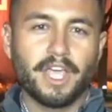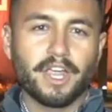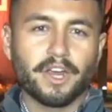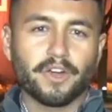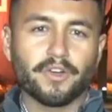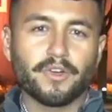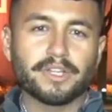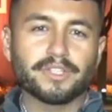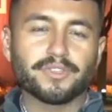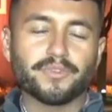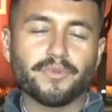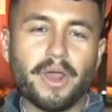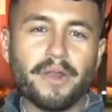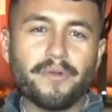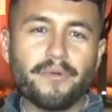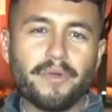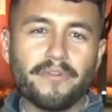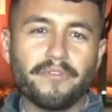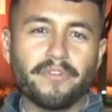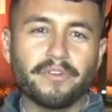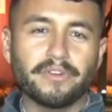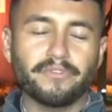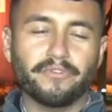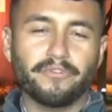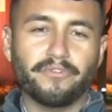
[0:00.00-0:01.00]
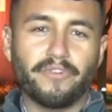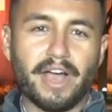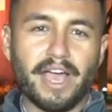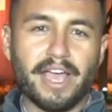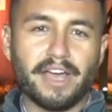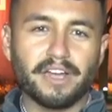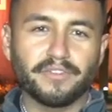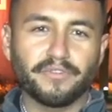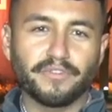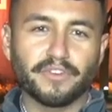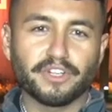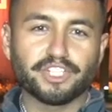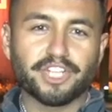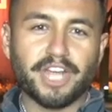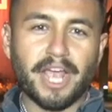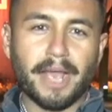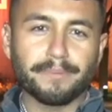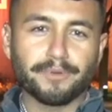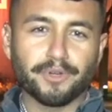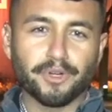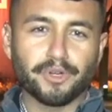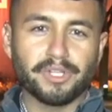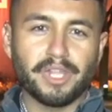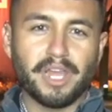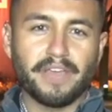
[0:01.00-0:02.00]
Chris Red River filed for
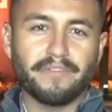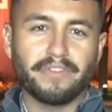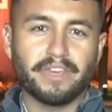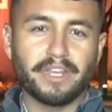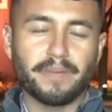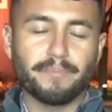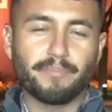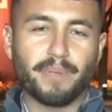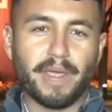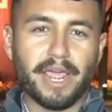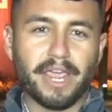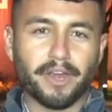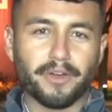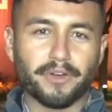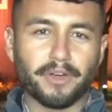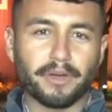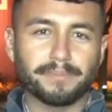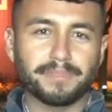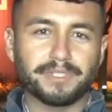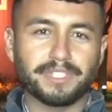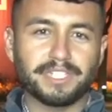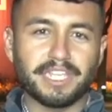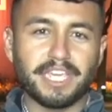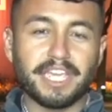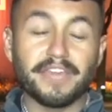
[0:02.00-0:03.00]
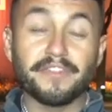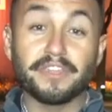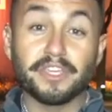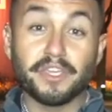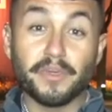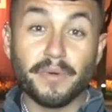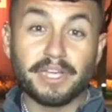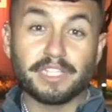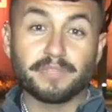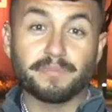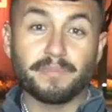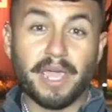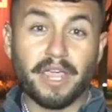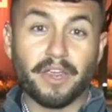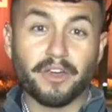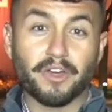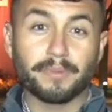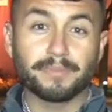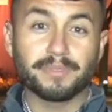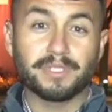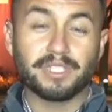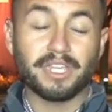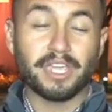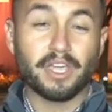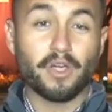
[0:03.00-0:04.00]
Chapter 11 bankruptcy in the U.S.
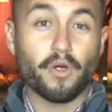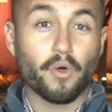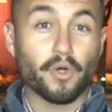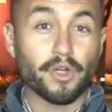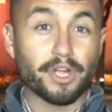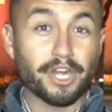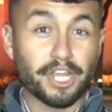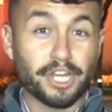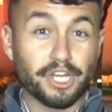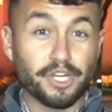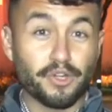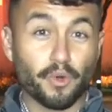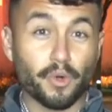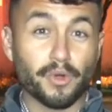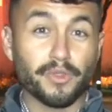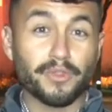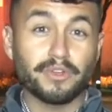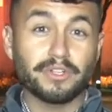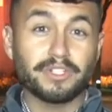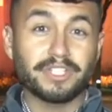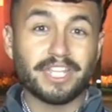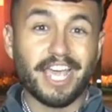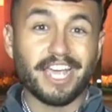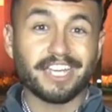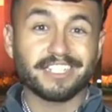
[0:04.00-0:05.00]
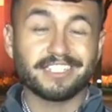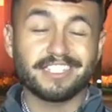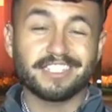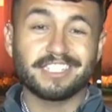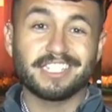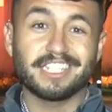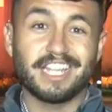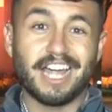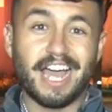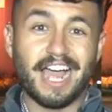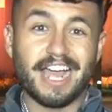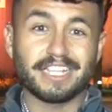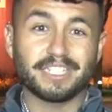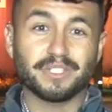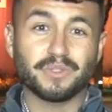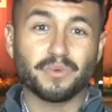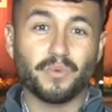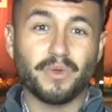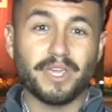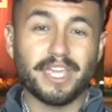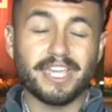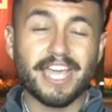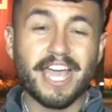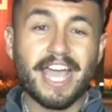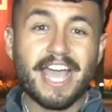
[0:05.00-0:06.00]
Bankruptcy Court in northern Texas last
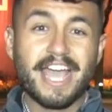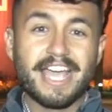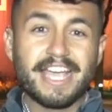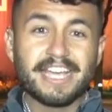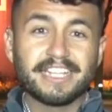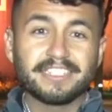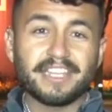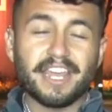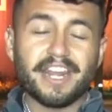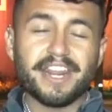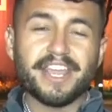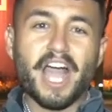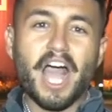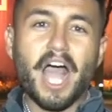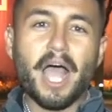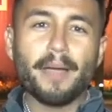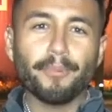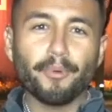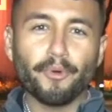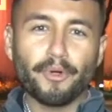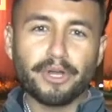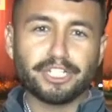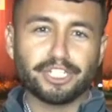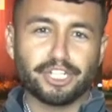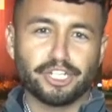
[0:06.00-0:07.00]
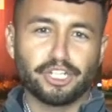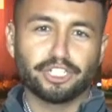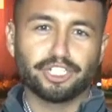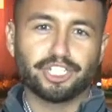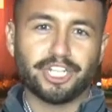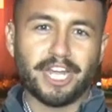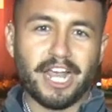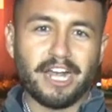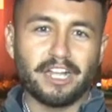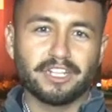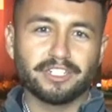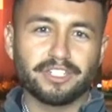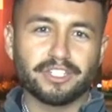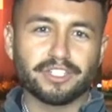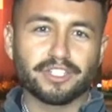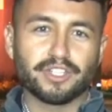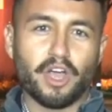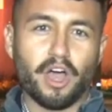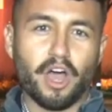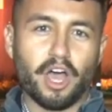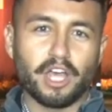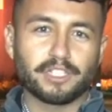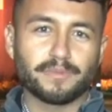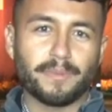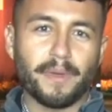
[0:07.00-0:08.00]
week, citing operational challenges
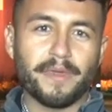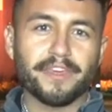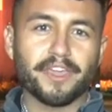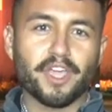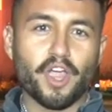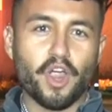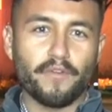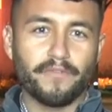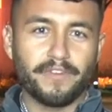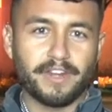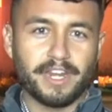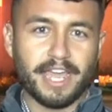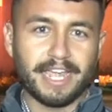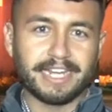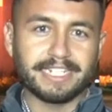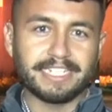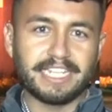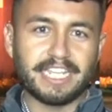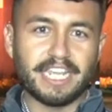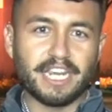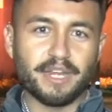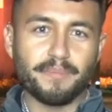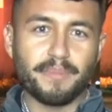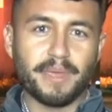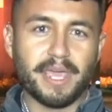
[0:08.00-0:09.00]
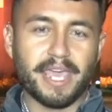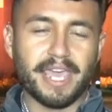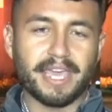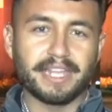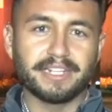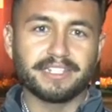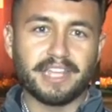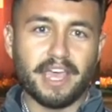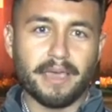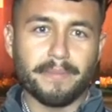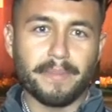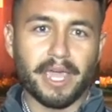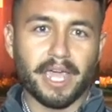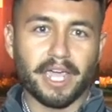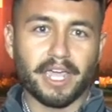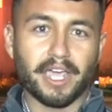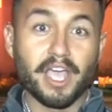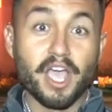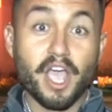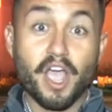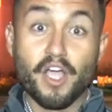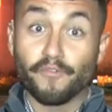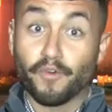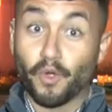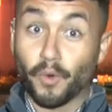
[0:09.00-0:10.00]
caused by the COVID 19 pandemic.
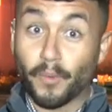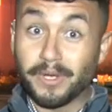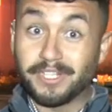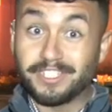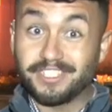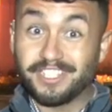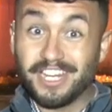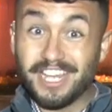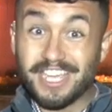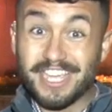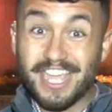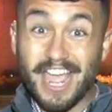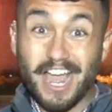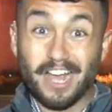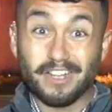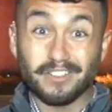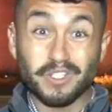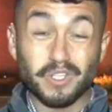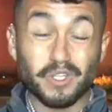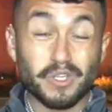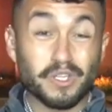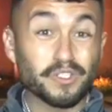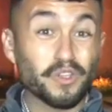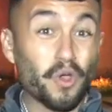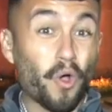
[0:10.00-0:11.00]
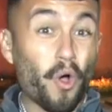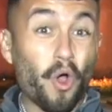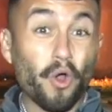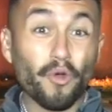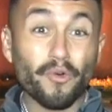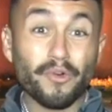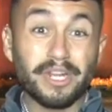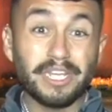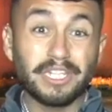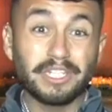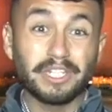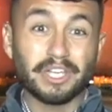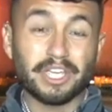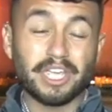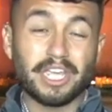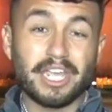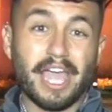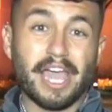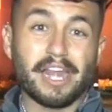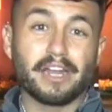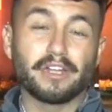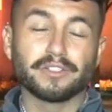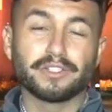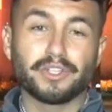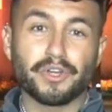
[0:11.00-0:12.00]
Fort Wayne City Council is already looking
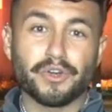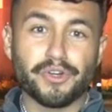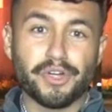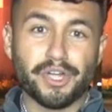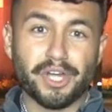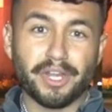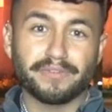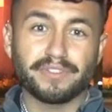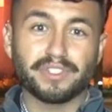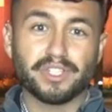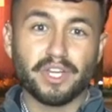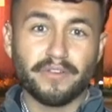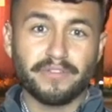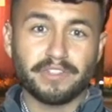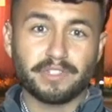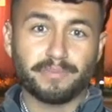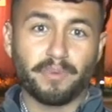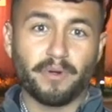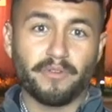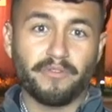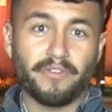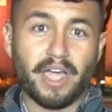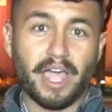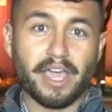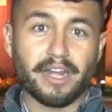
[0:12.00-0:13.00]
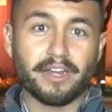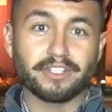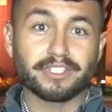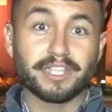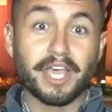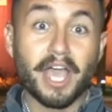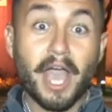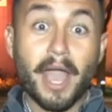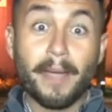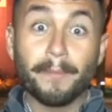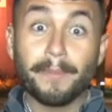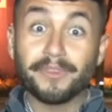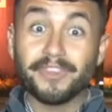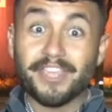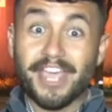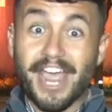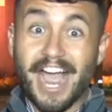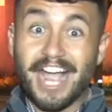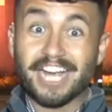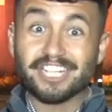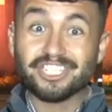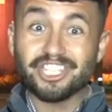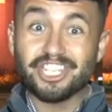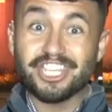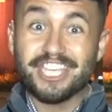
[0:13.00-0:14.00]
at alternative service providers, but they
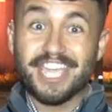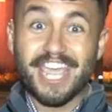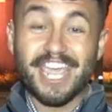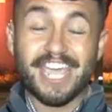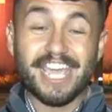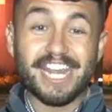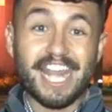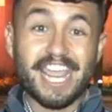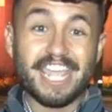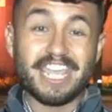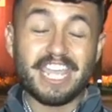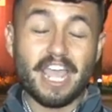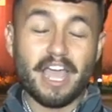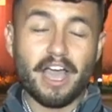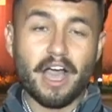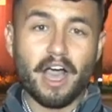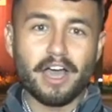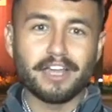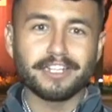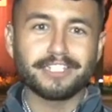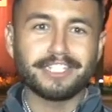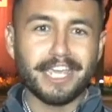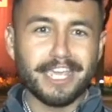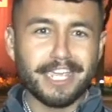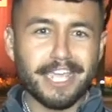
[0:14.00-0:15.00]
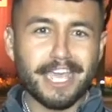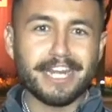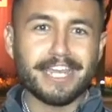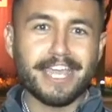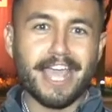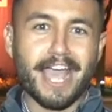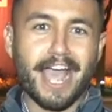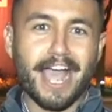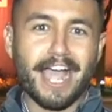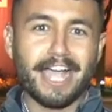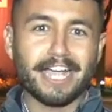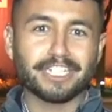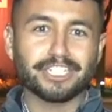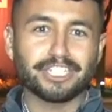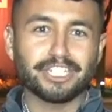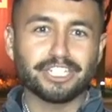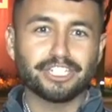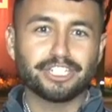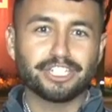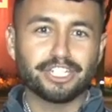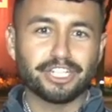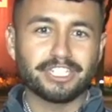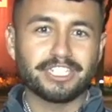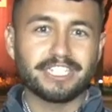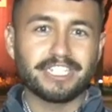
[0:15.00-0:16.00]
actually can't uh, take any action
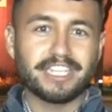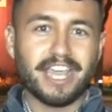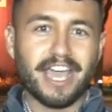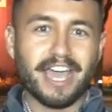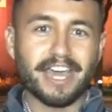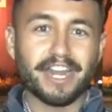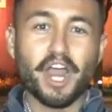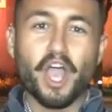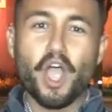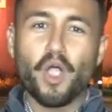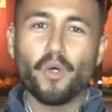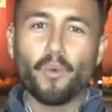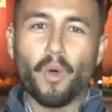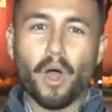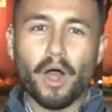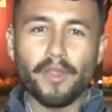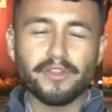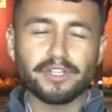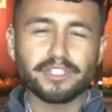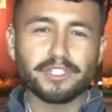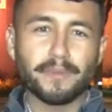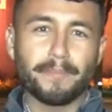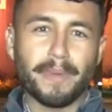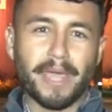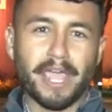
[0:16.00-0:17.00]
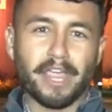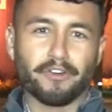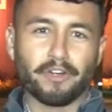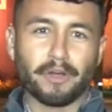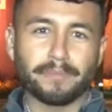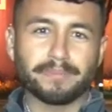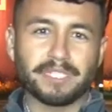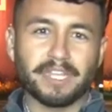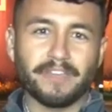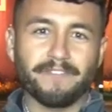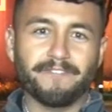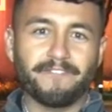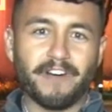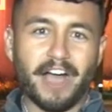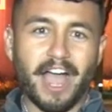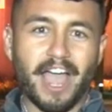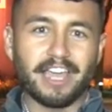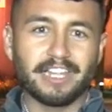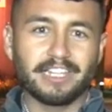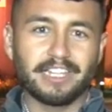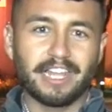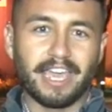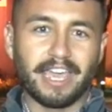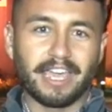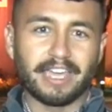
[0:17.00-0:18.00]
just yet while there's a bankruptcy
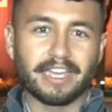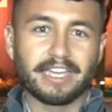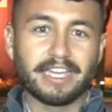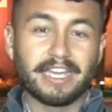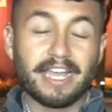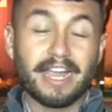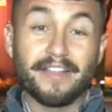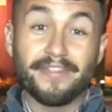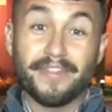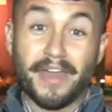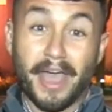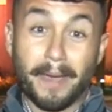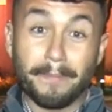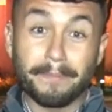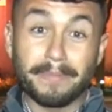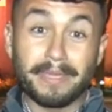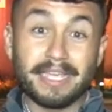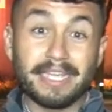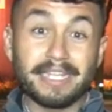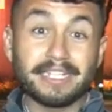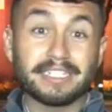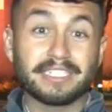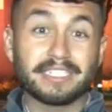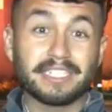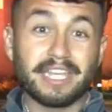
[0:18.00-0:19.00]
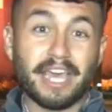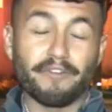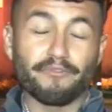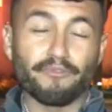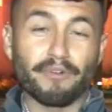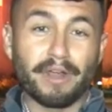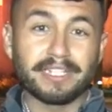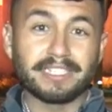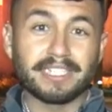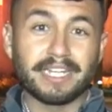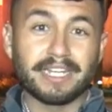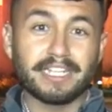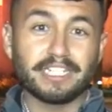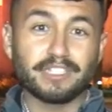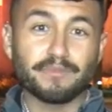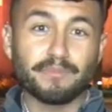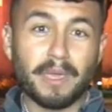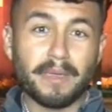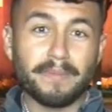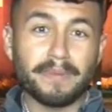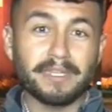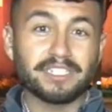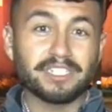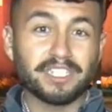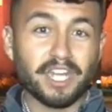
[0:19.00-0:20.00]
filing. That means that residents
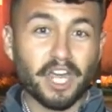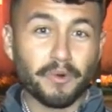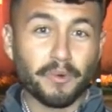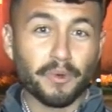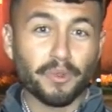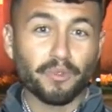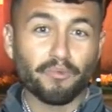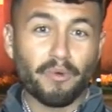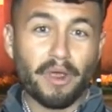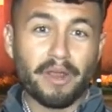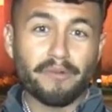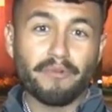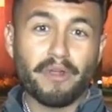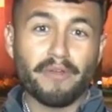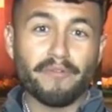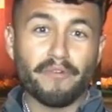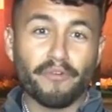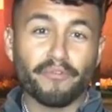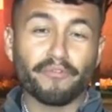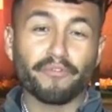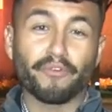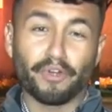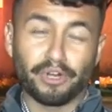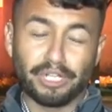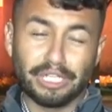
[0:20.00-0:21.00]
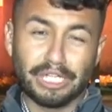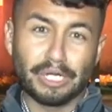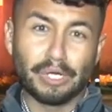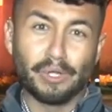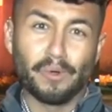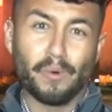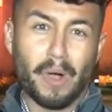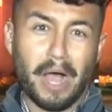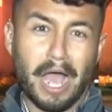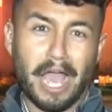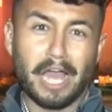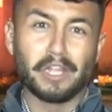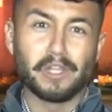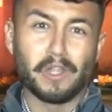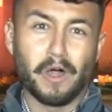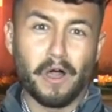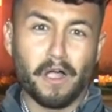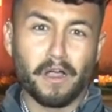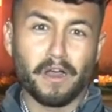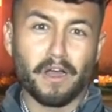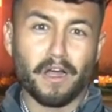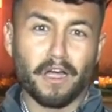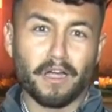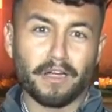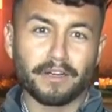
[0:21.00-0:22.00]
may be stuck with Red River for a little while
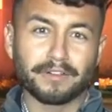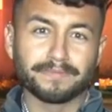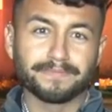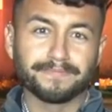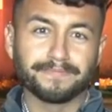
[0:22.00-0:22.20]
longer.